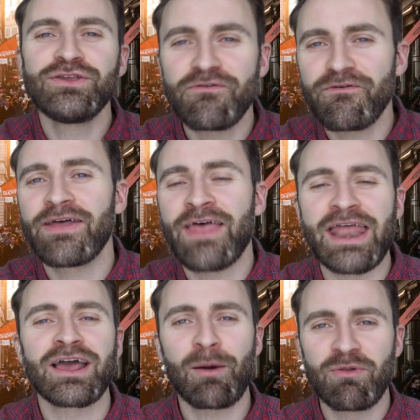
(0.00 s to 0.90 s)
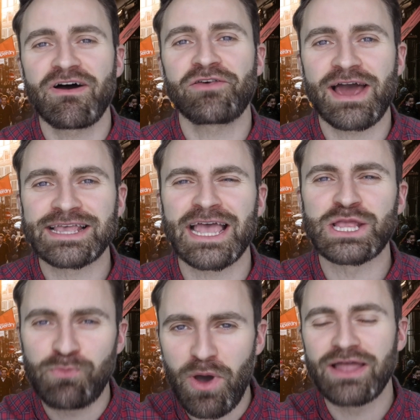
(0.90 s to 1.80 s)
you'll find that in a couple of other
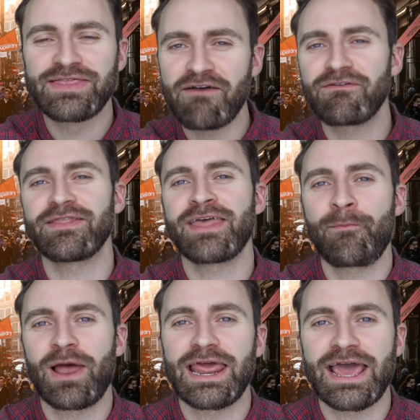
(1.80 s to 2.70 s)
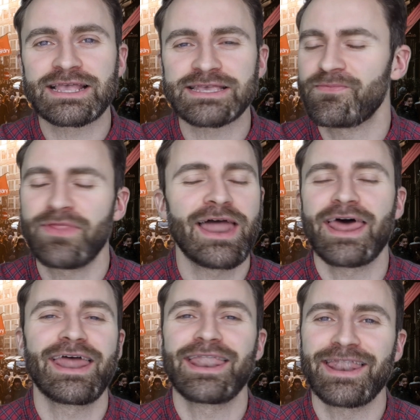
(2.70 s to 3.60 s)
accents, but definitely in the M L E accent. Nah,
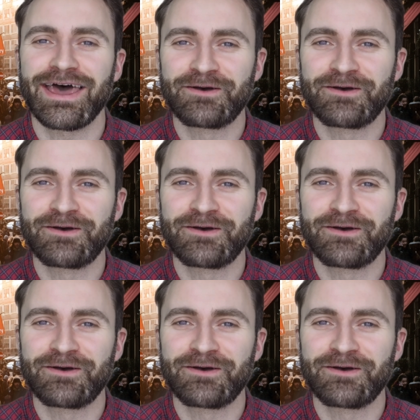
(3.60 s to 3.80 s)
nah, nah, nah, nah.